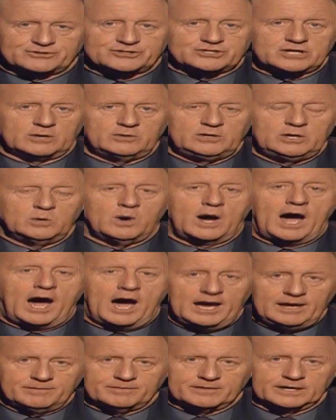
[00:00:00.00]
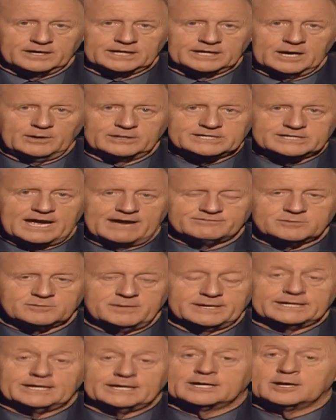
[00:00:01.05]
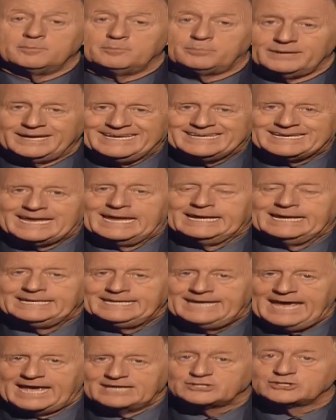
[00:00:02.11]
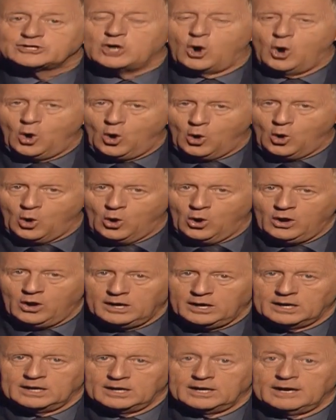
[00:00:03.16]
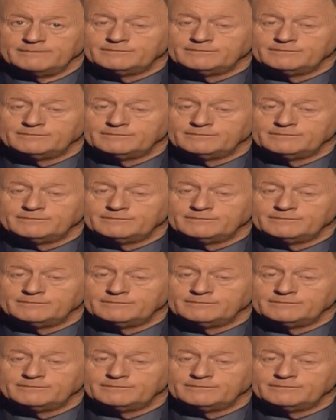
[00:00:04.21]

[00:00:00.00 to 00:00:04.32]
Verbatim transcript: so you are either going to have to make a complete guess or,